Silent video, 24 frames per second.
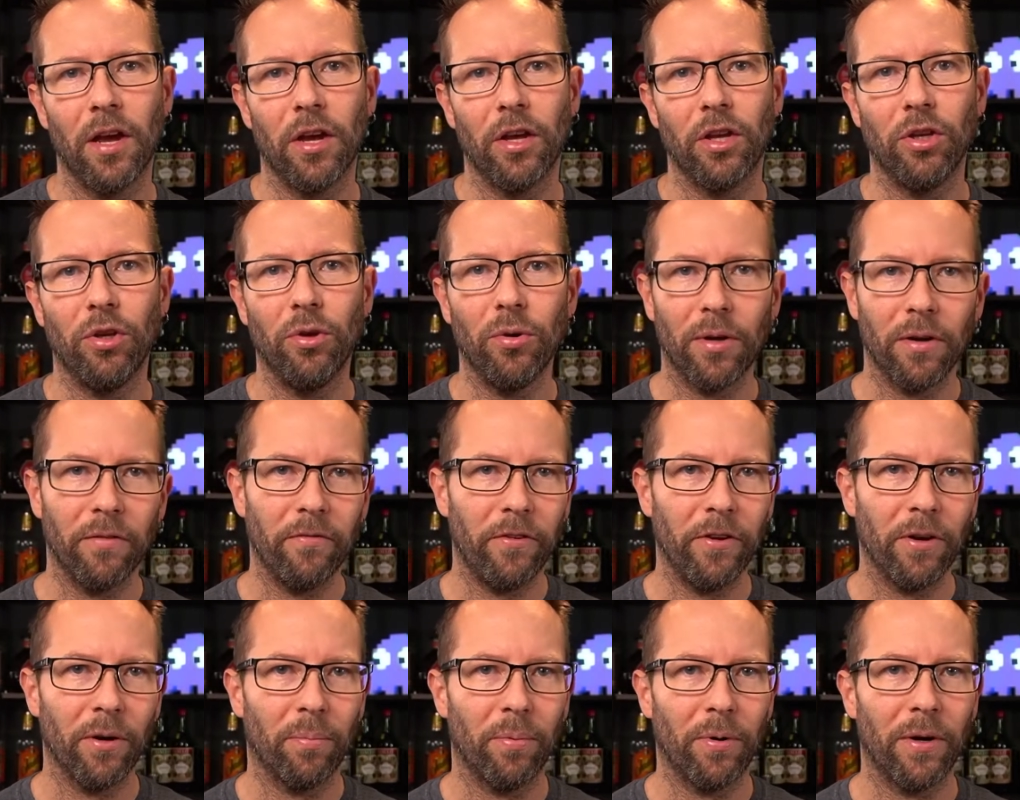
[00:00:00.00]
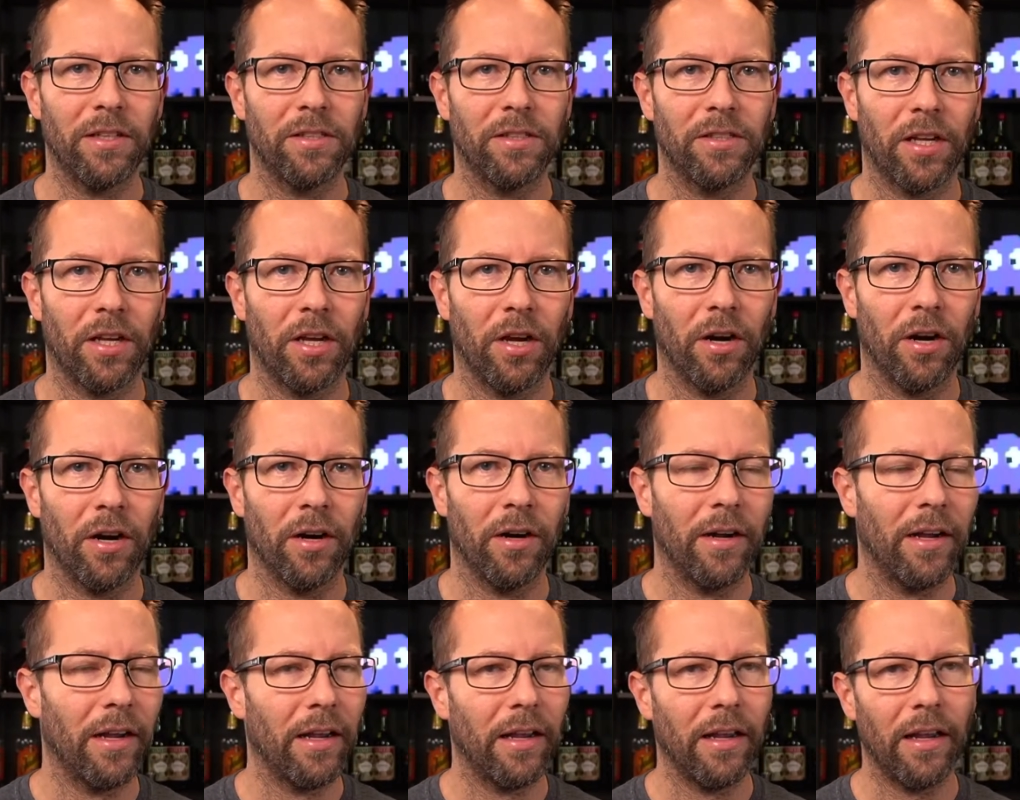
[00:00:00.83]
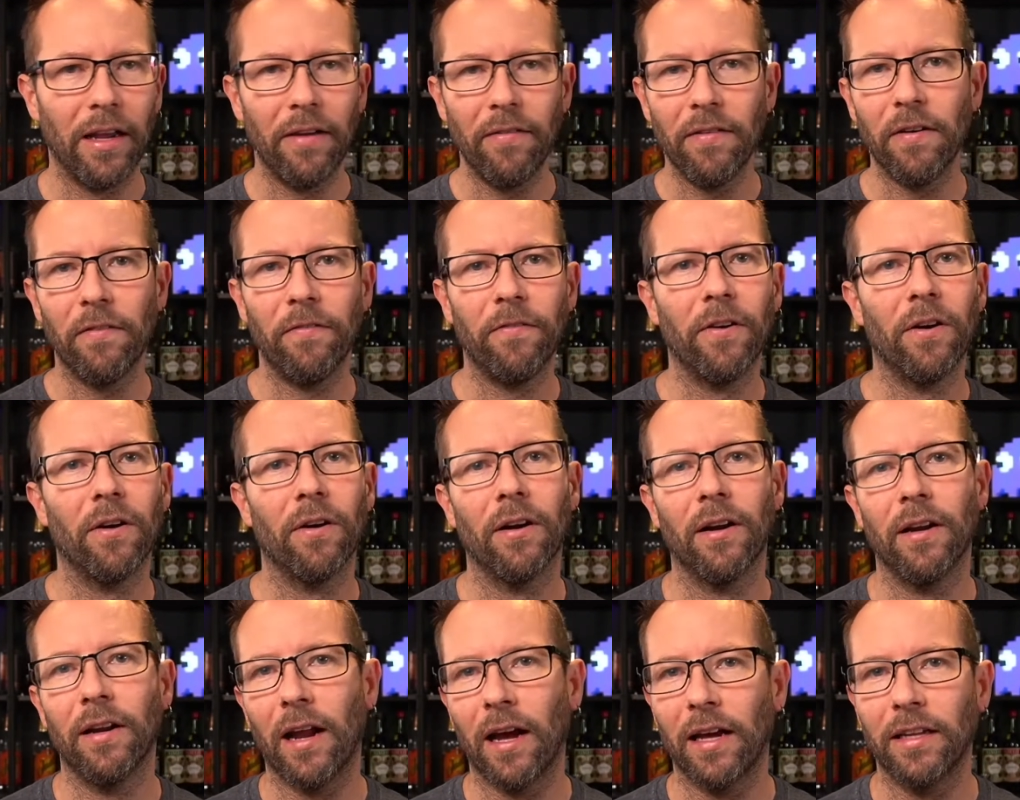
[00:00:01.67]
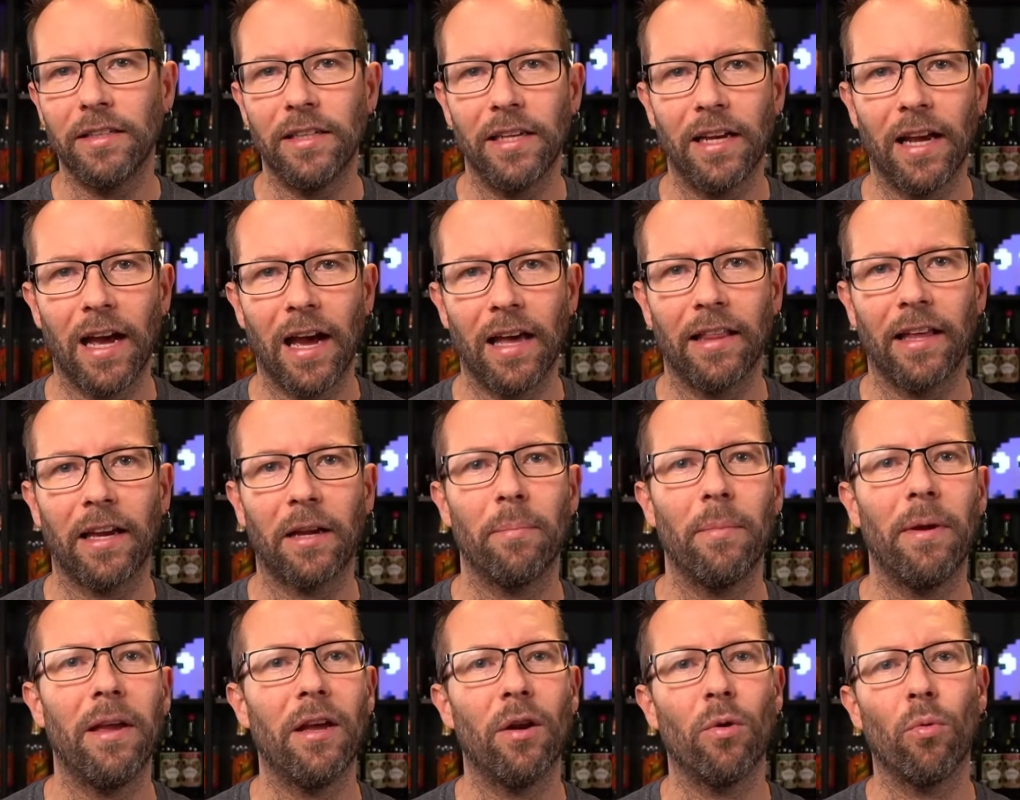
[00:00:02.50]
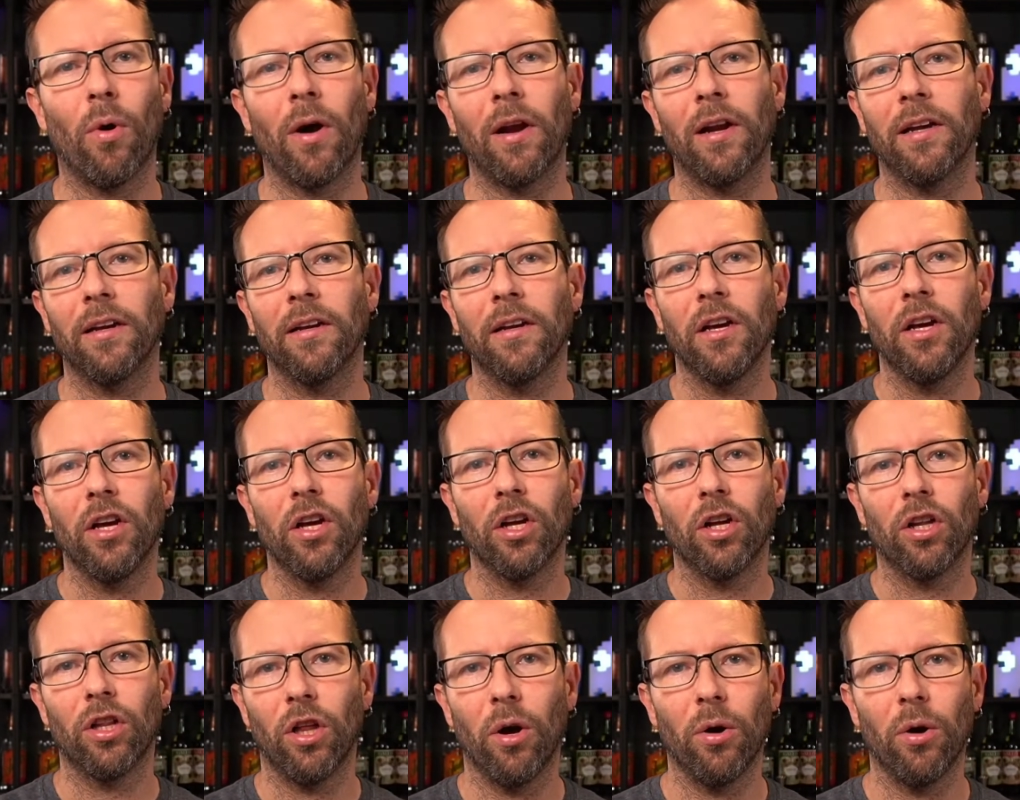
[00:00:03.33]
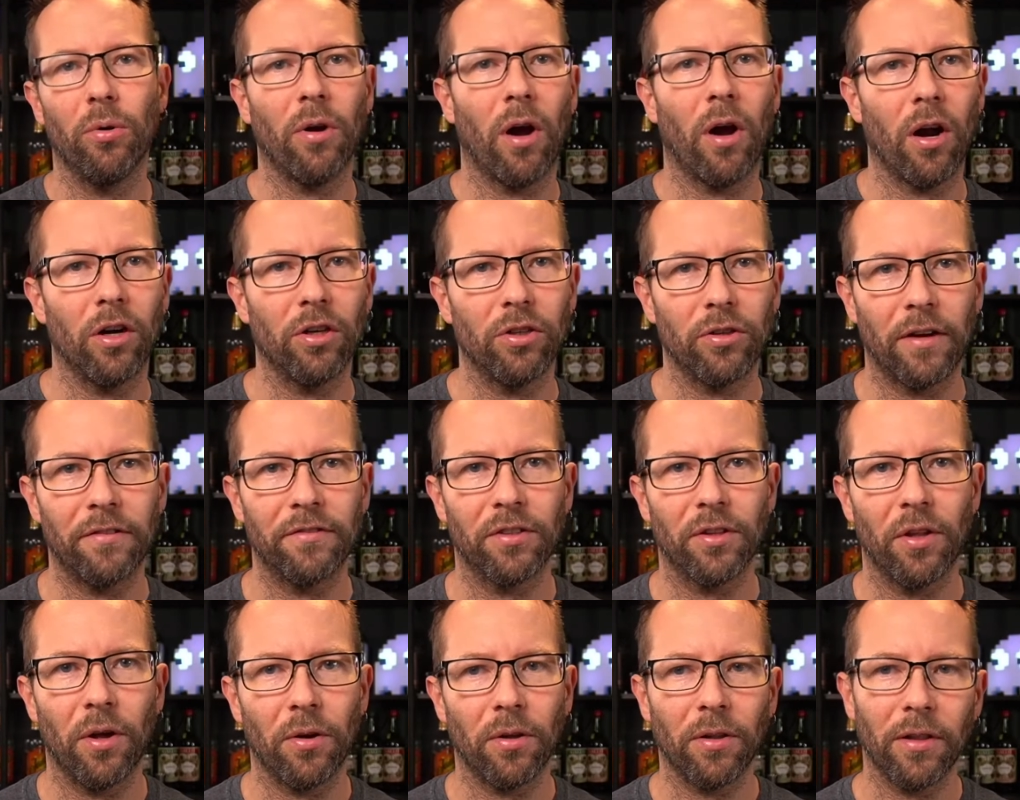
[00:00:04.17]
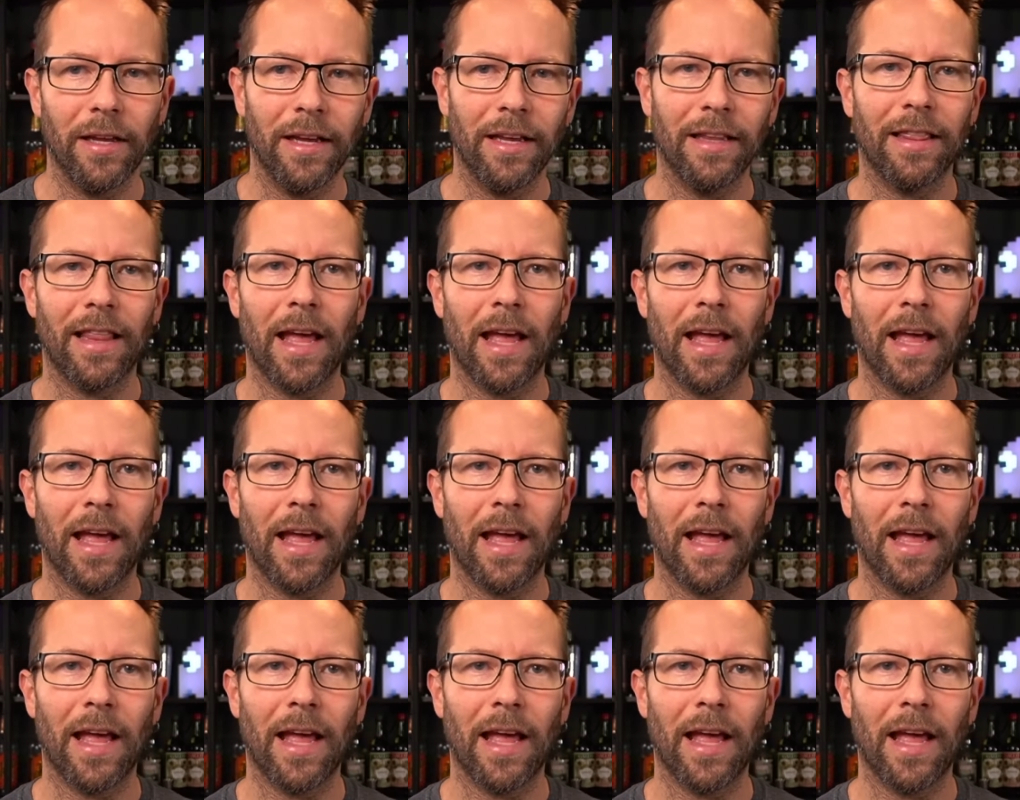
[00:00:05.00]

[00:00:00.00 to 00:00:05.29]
You can feel pretty secure. Even if you're an IT guy like me and want to clone hard drives locally,